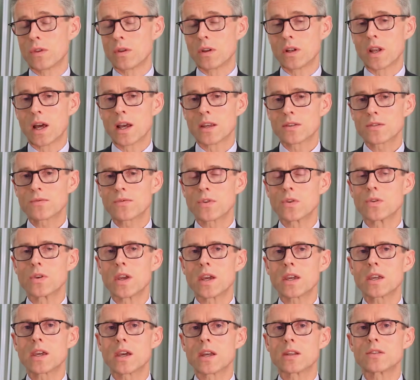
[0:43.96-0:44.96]
the last few
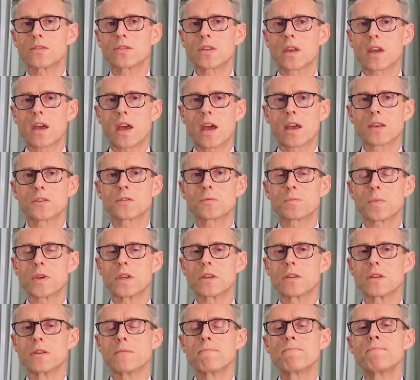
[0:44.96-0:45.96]
decades there has
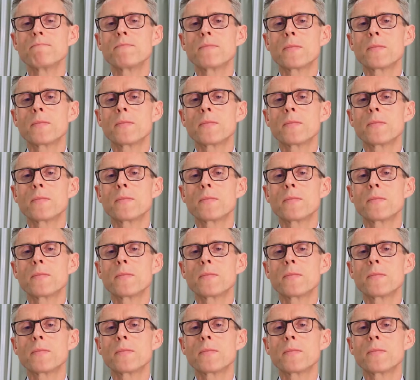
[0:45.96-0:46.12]
been